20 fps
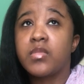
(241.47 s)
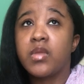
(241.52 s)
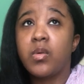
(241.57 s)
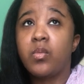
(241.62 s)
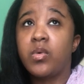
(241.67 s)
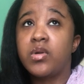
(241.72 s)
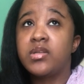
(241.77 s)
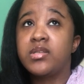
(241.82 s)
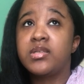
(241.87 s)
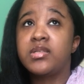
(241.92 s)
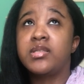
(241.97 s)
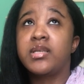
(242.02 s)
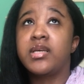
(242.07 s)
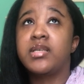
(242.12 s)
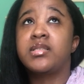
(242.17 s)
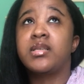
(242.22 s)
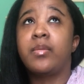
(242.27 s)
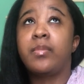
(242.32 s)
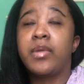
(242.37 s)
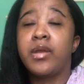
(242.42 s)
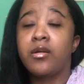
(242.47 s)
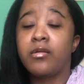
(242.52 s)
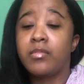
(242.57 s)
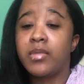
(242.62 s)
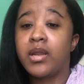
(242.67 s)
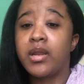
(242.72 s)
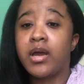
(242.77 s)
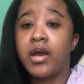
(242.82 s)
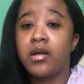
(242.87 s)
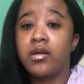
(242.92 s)
One of these days I may or
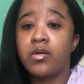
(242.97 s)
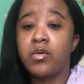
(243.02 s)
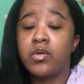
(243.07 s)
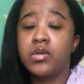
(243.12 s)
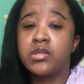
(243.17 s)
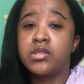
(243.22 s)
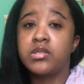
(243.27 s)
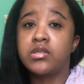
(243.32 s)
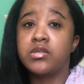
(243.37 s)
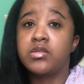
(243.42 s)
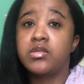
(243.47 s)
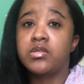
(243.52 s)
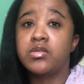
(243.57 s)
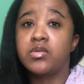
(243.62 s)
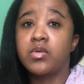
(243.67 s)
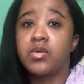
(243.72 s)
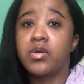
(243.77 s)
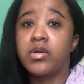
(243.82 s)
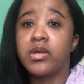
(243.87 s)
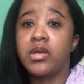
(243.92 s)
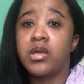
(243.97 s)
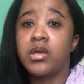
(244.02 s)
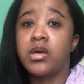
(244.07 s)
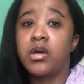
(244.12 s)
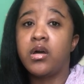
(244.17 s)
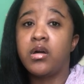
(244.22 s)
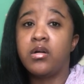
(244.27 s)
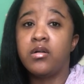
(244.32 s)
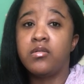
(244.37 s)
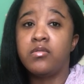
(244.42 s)
may not go into the story
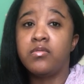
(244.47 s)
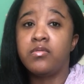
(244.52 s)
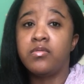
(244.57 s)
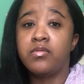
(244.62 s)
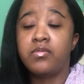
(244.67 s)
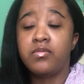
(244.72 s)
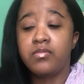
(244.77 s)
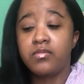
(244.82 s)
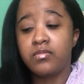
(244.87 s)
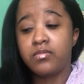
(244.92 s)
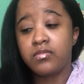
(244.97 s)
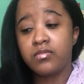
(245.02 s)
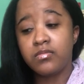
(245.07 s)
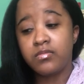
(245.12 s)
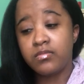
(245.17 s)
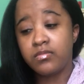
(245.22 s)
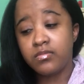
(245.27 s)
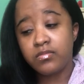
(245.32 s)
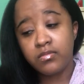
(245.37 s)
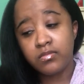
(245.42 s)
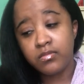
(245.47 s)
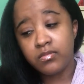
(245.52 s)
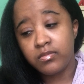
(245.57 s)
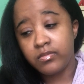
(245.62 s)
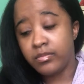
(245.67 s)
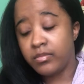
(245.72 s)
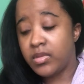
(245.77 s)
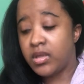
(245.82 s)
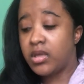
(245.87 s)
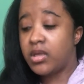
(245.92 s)
of
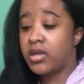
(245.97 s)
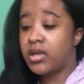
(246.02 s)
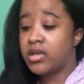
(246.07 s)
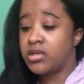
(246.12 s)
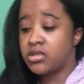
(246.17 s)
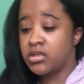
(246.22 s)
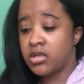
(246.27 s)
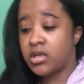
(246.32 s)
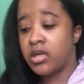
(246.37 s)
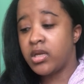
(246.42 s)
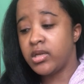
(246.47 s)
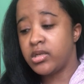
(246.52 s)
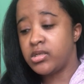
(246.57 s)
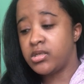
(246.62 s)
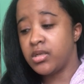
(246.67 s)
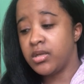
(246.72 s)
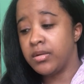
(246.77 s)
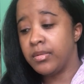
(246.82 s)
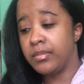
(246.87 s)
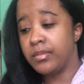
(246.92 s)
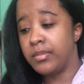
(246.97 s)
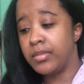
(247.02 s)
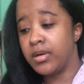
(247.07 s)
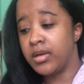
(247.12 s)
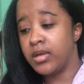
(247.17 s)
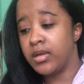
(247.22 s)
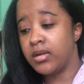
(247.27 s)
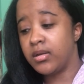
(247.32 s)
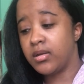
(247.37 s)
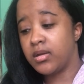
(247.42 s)
me and education,
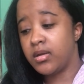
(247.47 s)
but